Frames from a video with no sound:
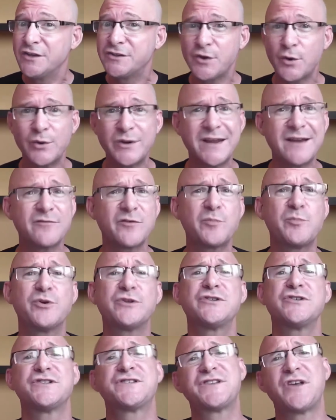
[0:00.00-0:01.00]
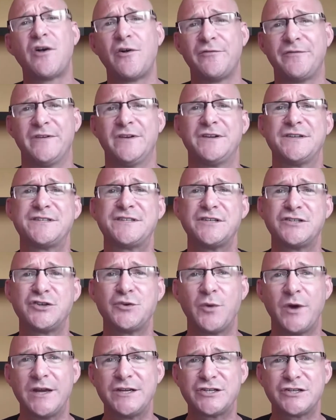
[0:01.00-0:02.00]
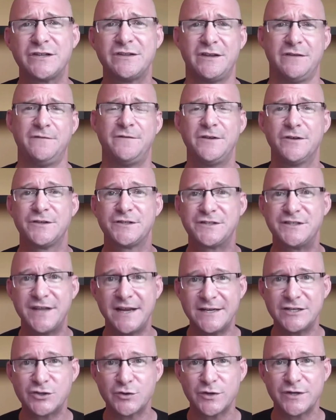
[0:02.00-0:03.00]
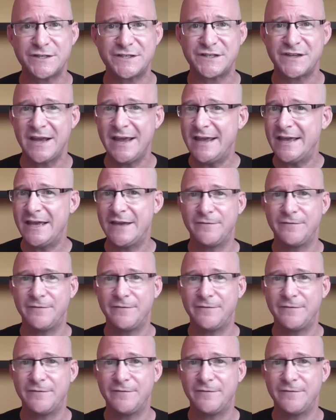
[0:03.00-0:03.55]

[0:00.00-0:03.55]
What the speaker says: Don't ever put yourself in a situation that feels dangerous.